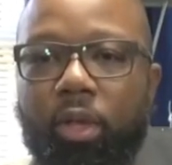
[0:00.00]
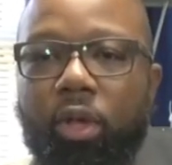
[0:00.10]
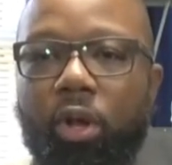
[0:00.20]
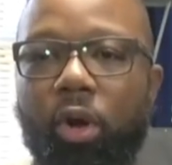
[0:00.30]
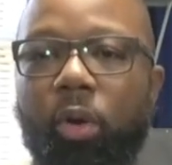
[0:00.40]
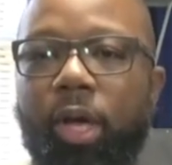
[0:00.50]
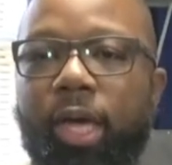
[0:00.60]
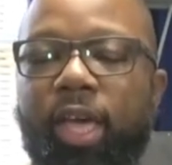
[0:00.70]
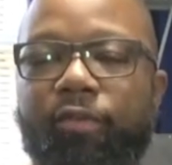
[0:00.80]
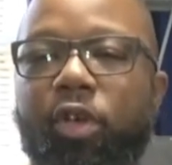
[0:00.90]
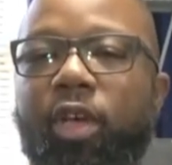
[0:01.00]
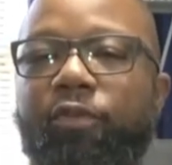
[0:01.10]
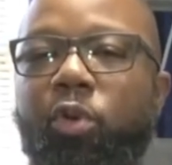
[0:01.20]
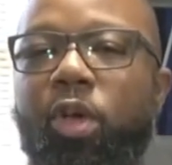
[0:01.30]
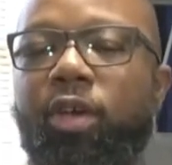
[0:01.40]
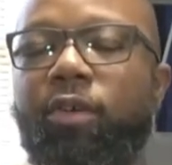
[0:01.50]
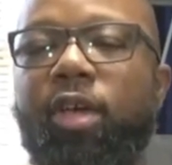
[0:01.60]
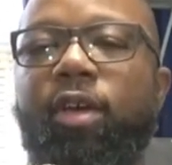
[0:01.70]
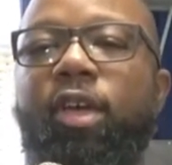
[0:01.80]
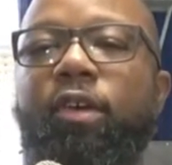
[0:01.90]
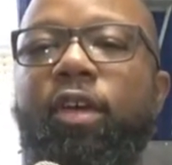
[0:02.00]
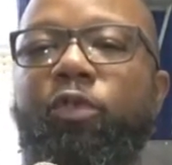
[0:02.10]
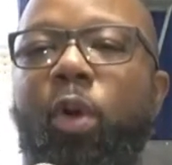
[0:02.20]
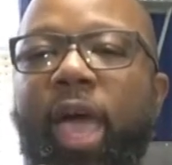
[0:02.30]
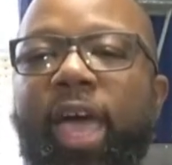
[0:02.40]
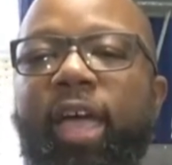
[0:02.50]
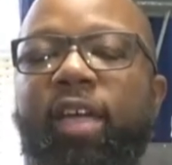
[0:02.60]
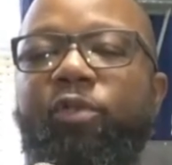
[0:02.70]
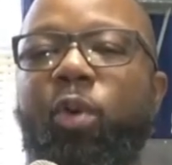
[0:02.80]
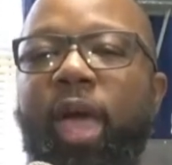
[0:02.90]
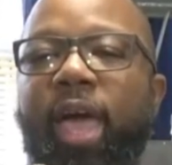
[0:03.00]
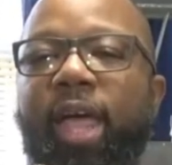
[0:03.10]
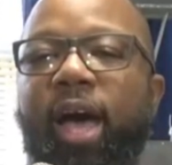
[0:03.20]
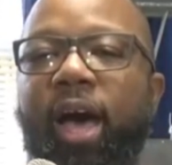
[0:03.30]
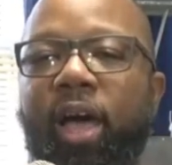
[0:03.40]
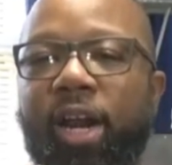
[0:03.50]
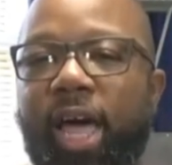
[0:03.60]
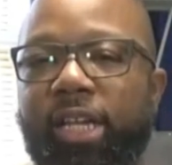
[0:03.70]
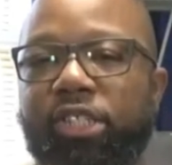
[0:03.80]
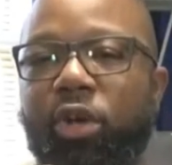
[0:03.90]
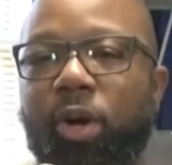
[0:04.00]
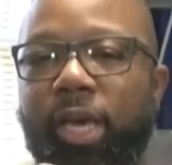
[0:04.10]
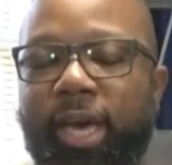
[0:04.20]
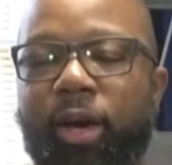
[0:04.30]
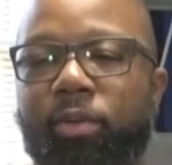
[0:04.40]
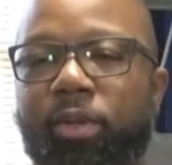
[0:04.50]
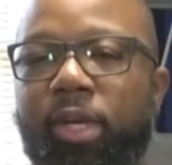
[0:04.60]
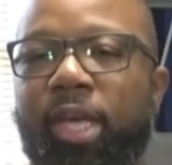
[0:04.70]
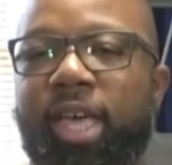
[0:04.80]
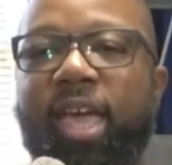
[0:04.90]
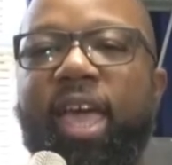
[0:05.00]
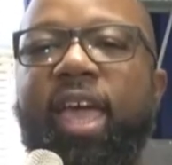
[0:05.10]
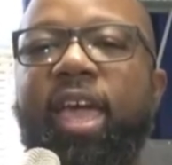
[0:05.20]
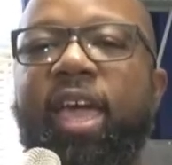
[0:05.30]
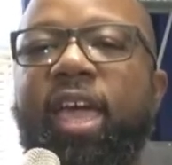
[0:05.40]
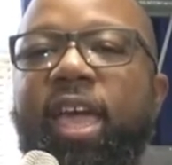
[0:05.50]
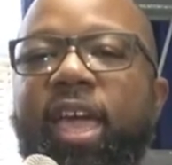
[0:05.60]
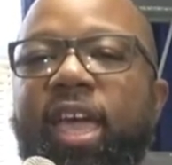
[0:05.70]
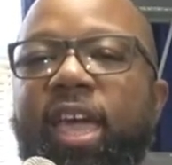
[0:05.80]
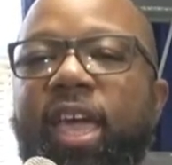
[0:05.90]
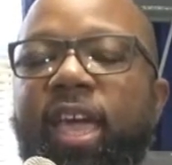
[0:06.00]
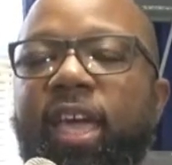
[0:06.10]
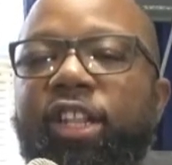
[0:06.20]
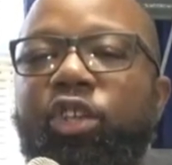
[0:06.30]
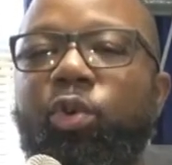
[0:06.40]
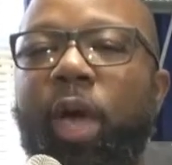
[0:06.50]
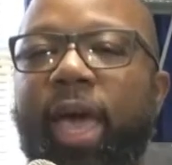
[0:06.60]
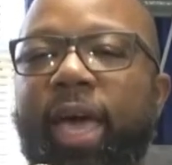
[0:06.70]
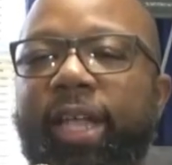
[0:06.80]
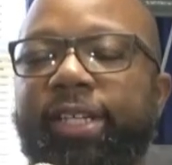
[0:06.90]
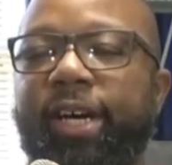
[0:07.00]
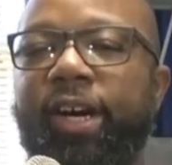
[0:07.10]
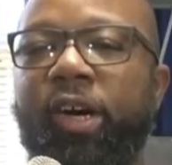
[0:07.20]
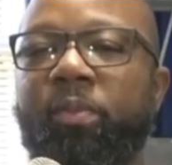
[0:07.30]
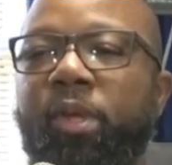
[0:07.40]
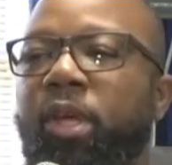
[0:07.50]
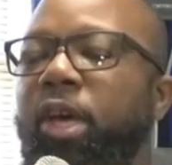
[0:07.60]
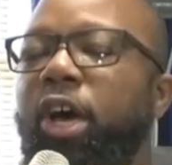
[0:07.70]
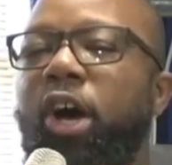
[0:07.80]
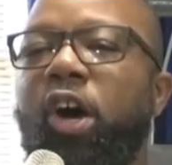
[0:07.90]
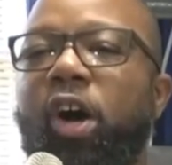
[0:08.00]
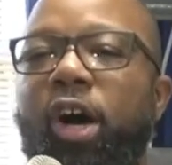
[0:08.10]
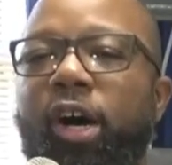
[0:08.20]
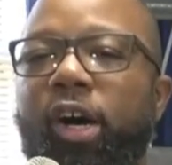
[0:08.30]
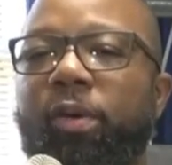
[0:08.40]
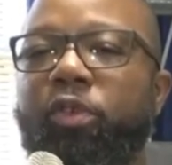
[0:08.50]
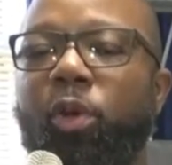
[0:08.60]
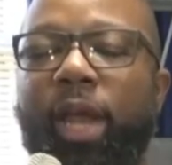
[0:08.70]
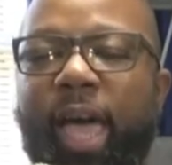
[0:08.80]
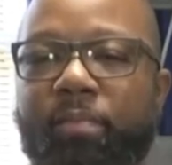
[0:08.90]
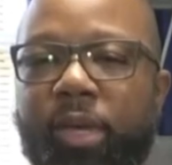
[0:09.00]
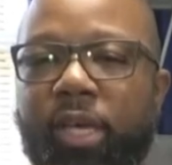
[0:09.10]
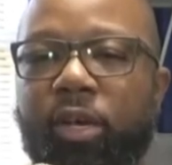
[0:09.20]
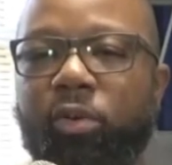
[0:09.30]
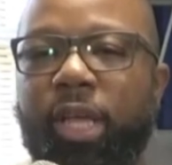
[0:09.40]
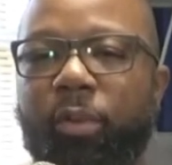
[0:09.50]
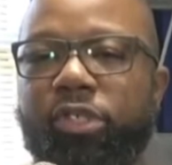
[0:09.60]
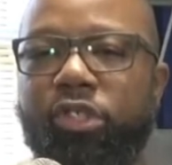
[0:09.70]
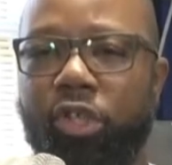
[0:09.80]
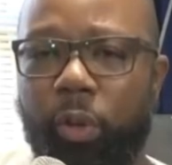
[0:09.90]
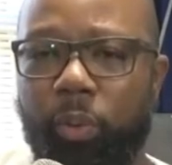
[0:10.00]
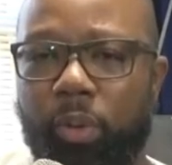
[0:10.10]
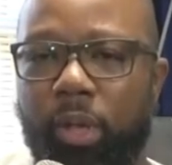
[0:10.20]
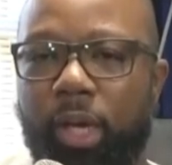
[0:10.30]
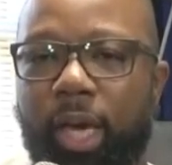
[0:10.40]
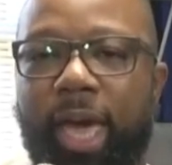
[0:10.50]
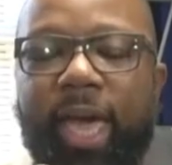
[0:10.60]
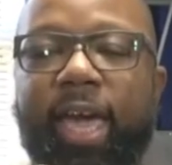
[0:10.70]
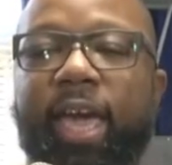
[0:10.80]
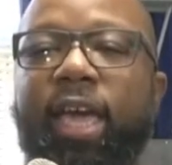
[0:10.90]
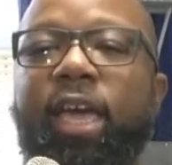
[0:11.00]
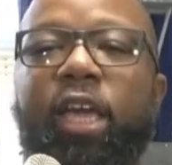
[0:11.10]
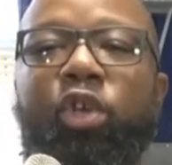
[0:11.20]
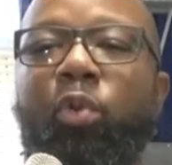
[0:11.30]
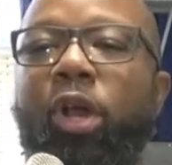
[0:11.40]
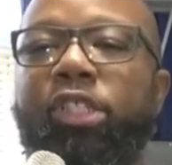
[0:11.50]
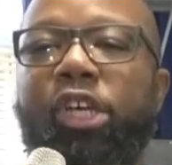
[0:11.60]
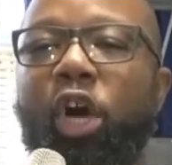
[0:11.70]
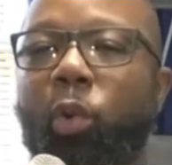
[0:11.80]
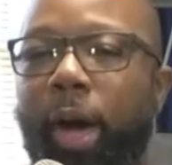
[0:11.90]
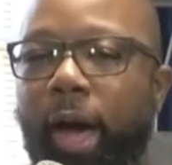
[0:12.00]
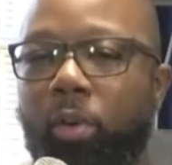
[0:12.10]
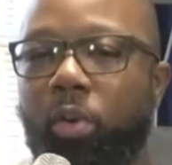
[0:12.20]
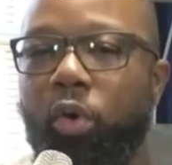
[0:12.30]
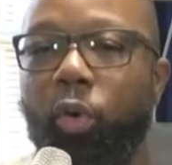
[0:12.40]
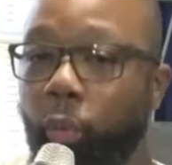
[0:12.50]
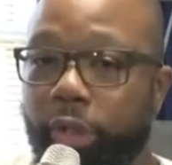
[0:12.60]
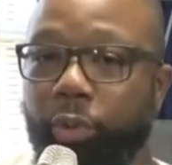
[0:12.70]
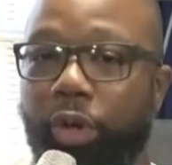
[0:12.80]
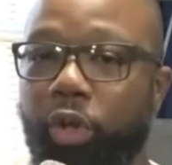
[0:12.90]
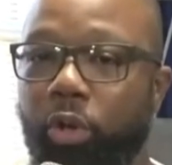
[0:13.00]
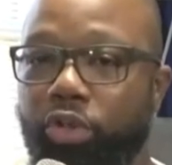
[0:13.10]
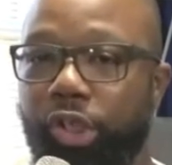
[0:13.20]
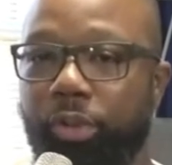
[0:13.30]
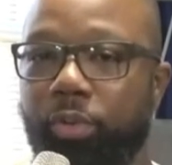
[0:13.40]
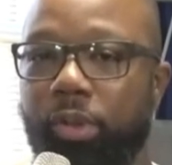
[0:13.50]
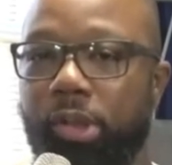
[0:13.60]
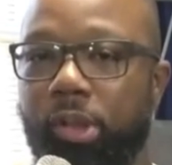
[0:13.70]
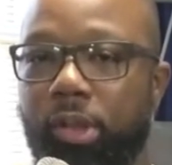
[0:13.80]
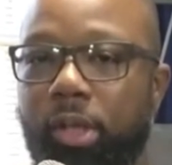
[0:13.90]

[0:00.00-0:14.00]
You know, if you had $100 in your account and you had your light bill that was due and you wanted to go out, which one are you gonna choose?